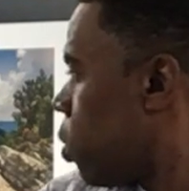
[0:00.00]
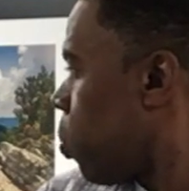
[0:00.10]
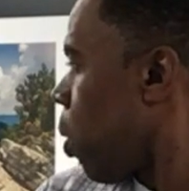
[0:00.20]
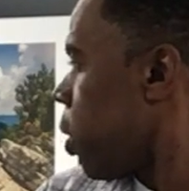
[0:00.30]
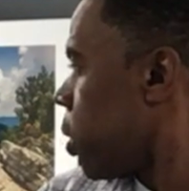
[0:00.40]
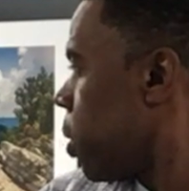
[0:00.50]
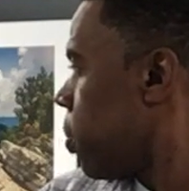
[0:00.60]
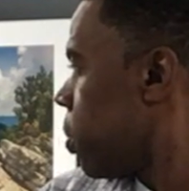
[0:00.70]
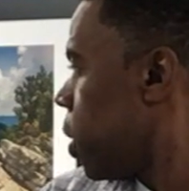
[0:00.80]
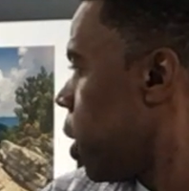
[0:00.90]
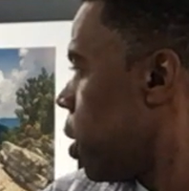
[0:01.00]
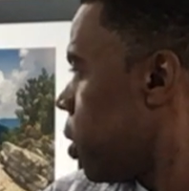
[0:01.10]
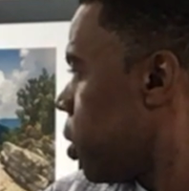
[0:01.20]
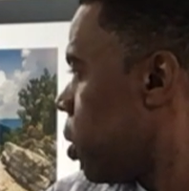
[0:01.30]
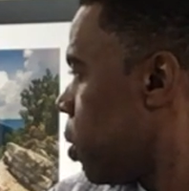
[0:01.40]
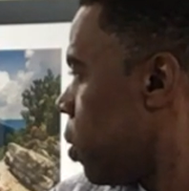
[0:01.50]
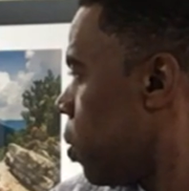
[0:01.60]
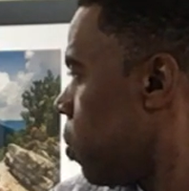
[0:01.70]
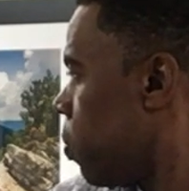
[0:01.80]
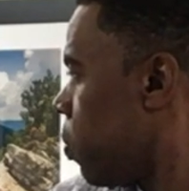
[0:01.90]
spark some sense,
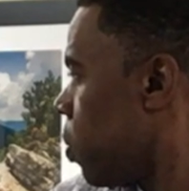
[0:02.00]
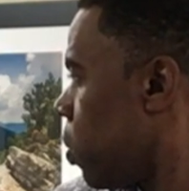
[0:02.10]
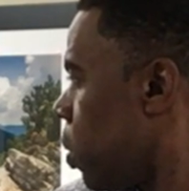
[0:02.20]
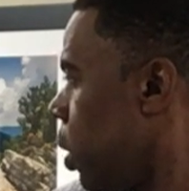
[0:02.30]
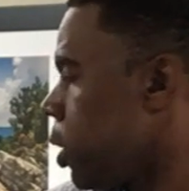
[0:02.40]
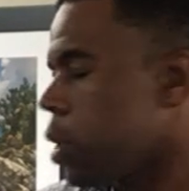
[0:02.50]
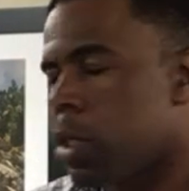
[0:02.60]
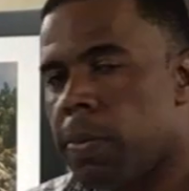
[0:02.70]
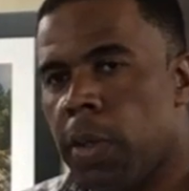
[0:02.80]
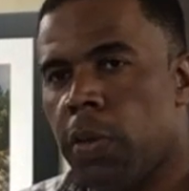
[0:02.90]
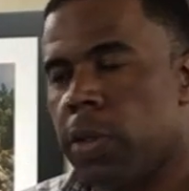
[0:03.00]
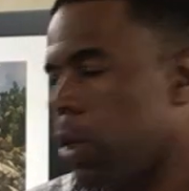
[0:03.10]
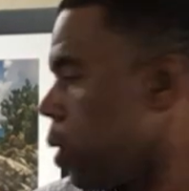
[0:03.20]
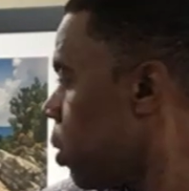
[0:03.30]
listen to music,